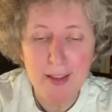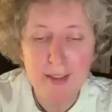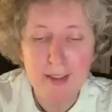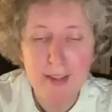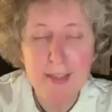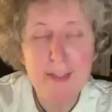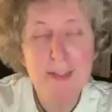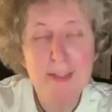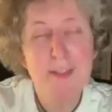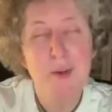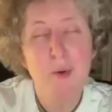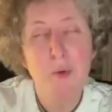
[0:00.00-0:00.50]

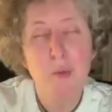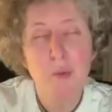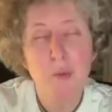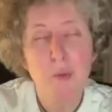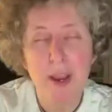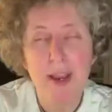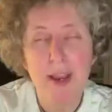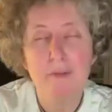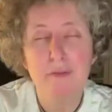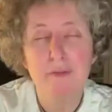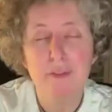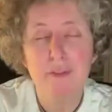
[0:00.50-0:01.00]
it's a
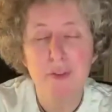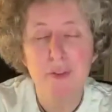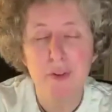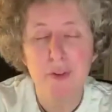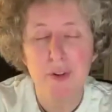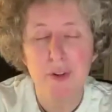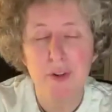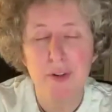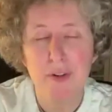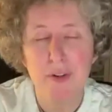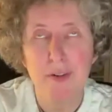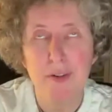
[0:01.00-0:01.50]
way
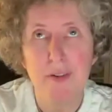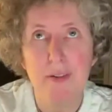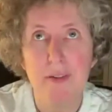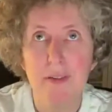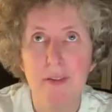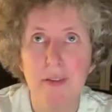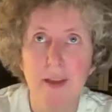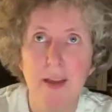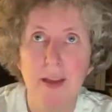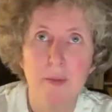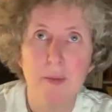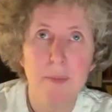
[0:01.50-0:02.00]
for
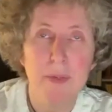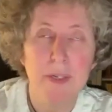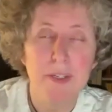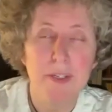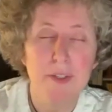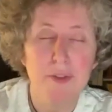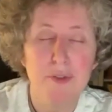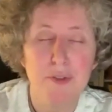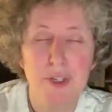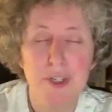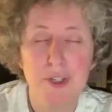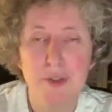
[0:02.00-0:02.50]

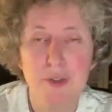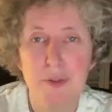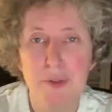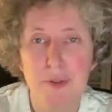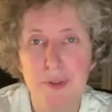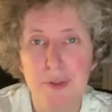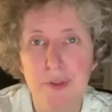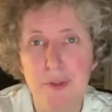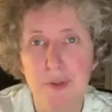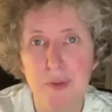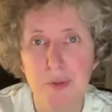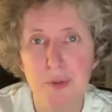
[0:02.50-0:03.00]

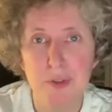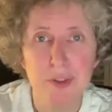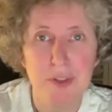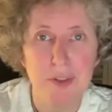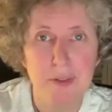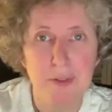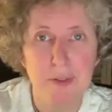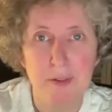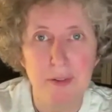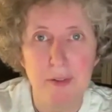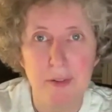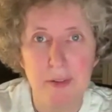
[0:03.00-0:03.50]
administrations
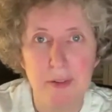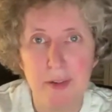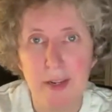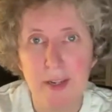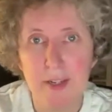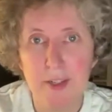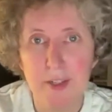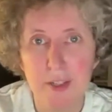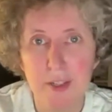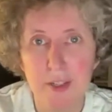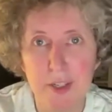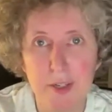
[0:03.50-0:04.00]
or
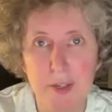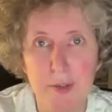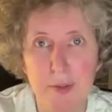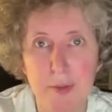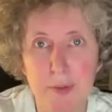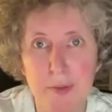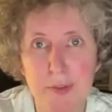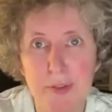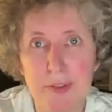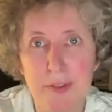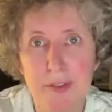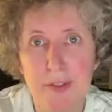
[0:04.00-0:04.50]

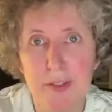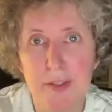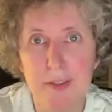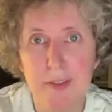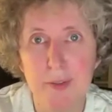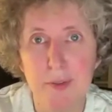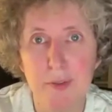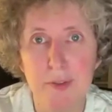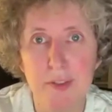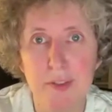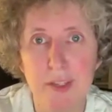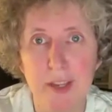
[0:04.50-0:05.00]
NGOs
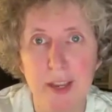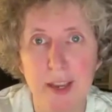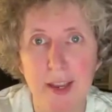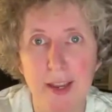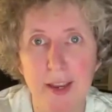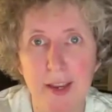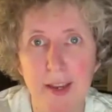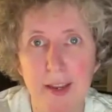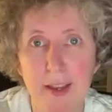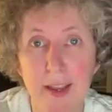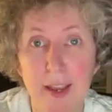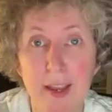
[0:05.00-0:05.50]
to say,